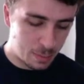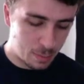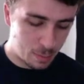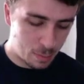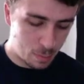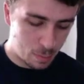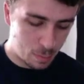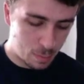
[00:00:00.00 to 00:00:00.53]

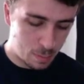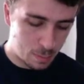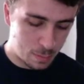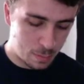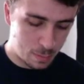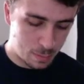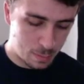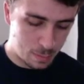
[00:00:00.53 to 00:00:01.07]

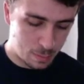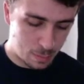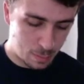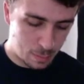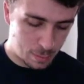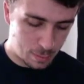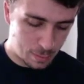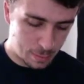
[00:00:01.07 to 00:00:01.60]

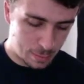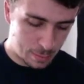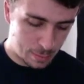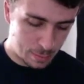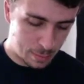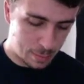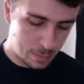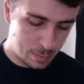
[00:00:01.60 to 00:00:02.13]

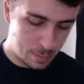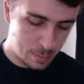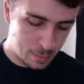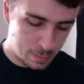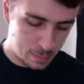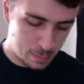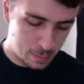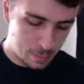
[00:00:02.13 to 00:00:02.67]

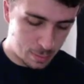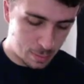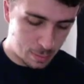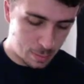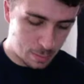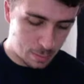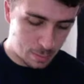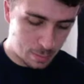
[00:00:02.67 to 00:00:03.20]

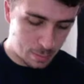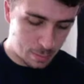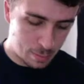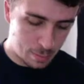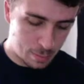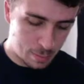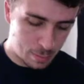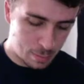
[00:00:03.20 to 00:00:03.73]

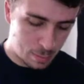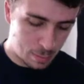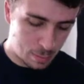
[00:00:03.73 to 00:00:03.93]
(no one is talking)